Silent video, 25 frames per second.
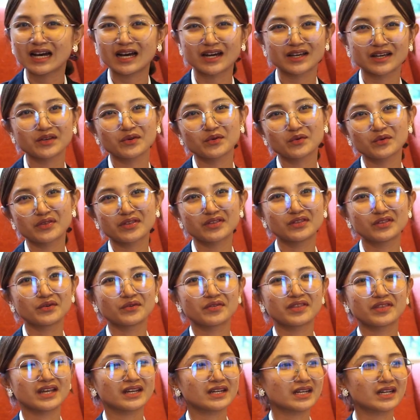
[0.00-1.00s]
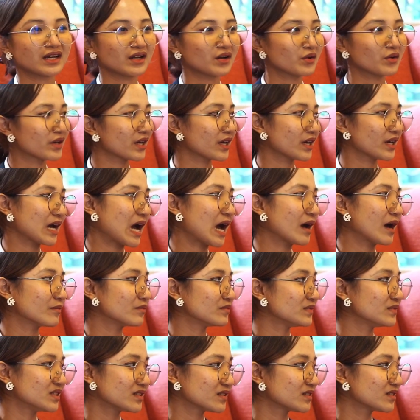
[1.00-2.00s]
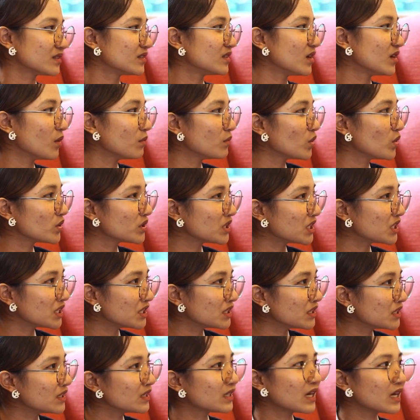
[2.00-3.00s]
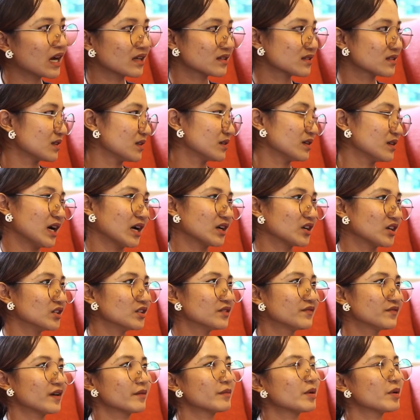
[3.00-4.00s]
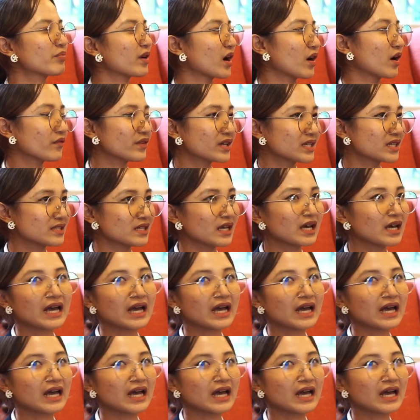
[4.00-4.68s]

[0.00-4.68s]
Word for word: I used to think that, okay, I'm just a normal girl, as a girl from a province.